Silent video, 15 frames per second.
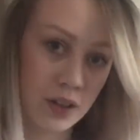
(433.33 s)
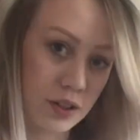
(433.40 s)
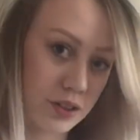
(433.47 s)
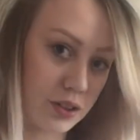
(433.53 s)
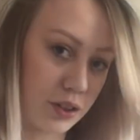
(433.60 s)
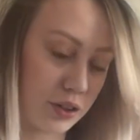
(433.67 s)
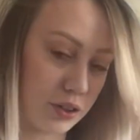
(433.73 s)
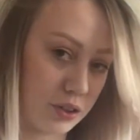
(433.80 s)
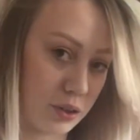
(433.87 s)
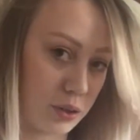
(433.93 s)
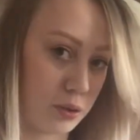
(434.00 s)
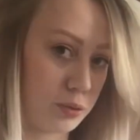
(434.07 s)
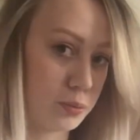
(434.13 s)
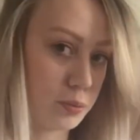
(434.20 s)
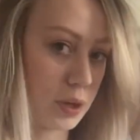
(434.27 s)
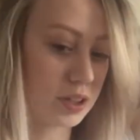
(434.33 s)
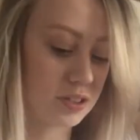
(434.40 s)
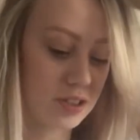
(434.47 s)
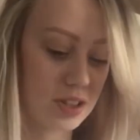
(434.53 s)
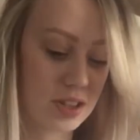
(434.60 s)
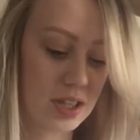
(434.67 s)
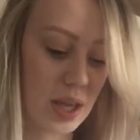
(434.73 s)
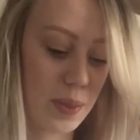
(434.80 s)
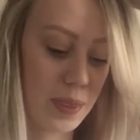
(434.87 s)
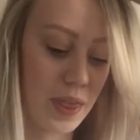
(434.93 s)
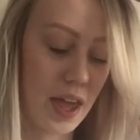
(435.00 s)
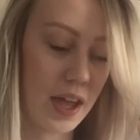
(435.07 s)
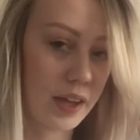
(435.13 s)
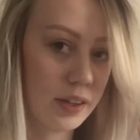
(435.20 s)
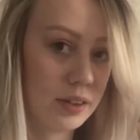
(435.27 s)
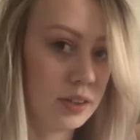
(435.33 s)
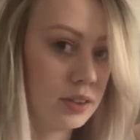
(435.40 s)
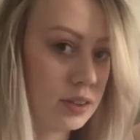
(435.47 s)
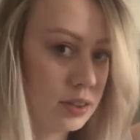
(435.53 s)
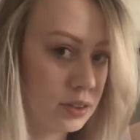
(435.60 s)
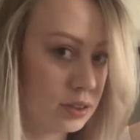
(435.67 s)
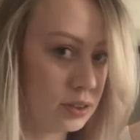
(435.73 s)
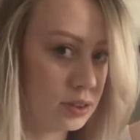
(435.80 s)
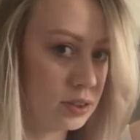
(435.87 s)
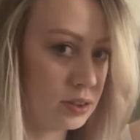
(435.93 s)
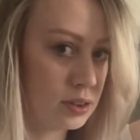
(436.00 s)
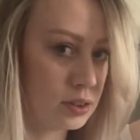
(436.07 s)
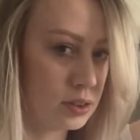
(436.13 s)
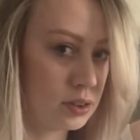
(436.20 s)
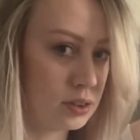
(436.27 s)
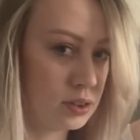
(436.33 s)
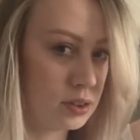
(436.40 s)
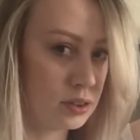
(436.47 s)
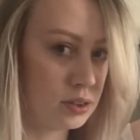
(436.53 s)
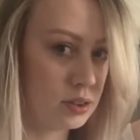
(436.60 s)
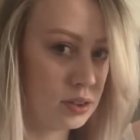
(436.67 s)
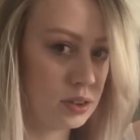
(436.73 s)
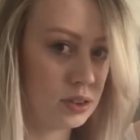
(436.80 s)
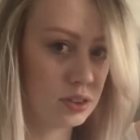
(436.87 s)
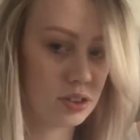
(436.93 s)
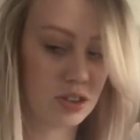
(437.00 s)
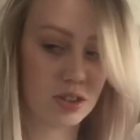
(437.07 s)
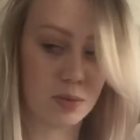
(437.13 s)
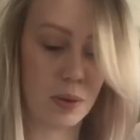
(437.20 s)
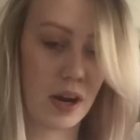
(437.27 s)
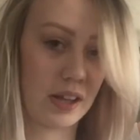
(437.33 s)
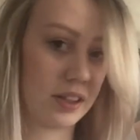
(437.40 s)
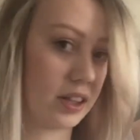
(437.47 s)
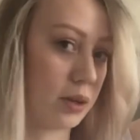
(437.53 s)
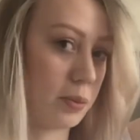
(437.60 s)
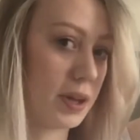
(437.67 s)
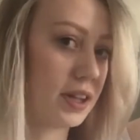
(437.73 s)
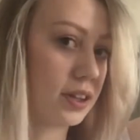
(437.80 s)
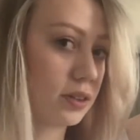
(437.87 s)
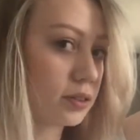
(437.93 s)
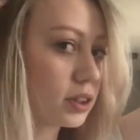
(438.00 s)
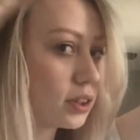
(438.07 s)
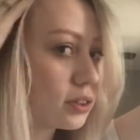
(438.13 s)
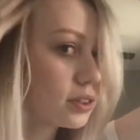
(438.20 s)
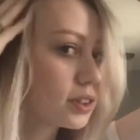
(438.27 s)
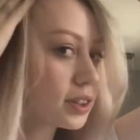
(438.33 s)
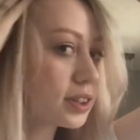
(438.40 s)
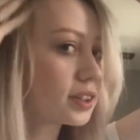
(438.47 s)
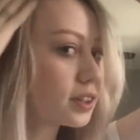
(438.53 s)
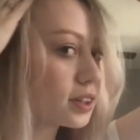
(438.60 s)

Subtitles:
So you do much the same thing. Just spray a little bit in your roots,